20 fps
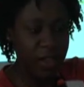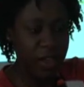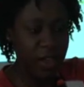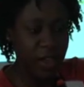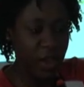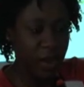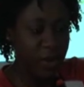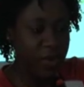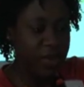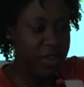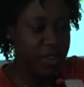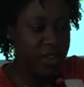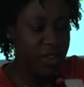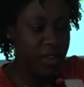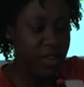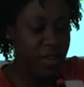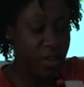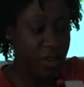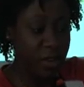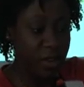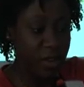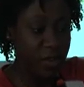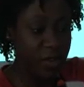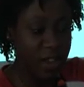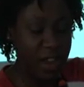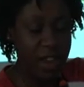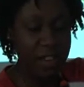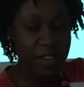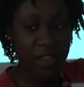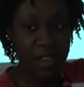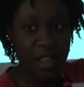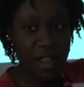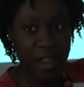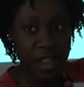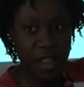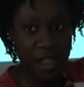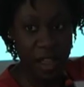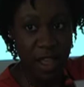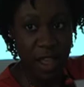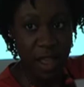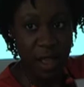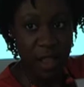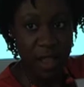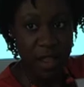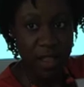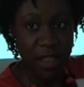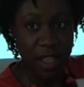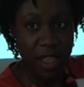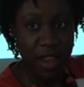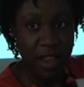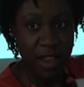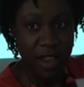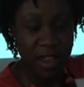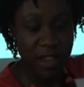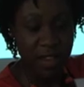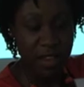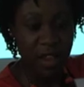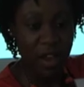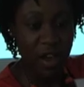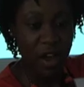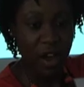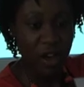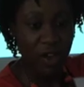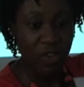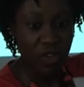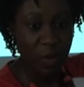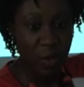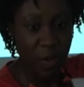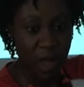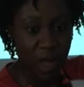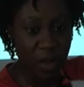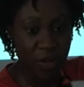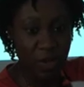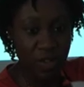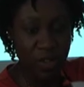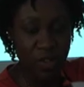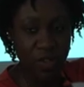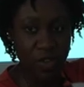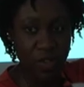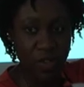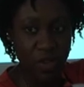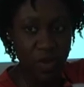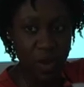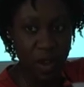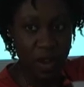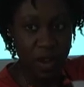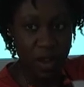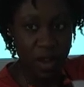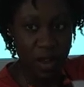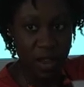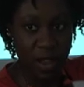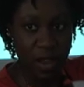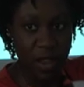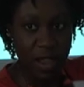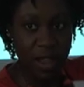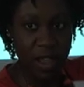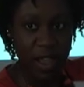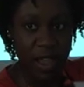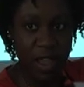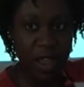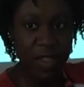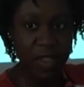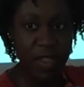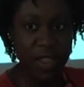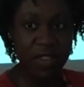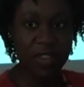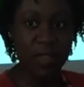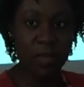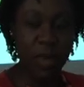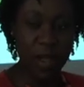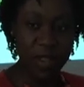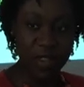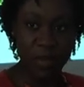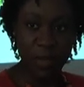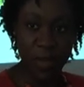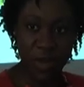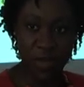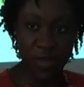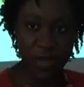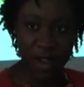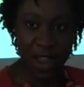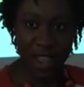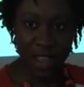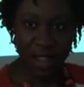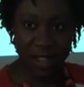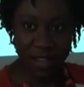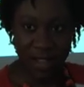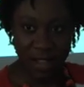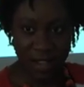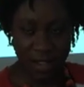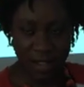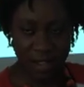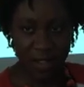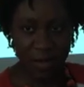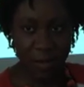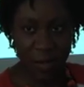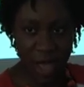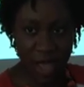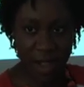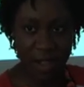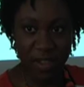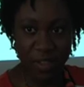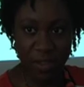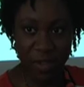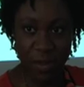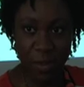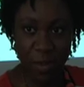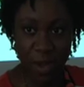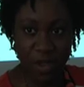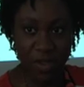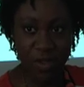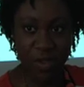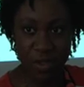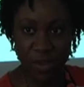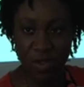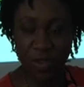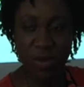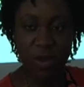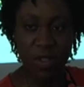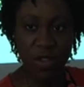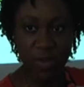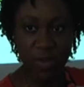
going to, realistically, they need £100 to run. This must be relayed back to the person who's doing the